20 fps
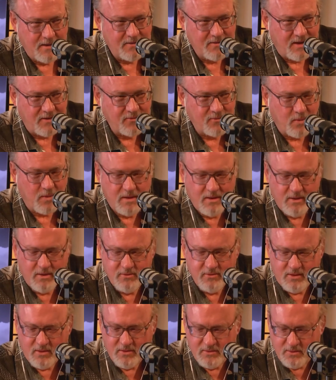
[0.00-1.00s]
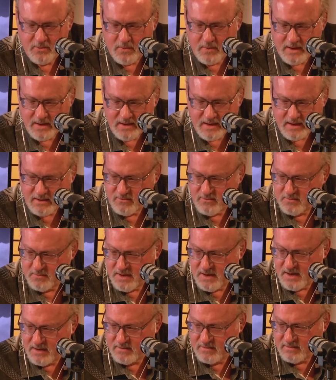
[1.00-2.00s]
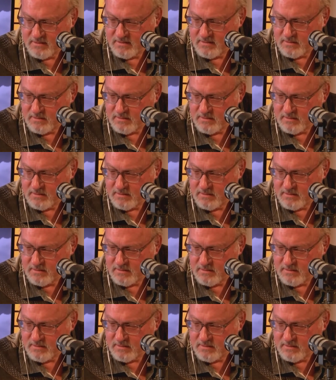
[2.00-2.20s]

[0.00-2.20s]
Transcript: As one of those older rednecks from Texas.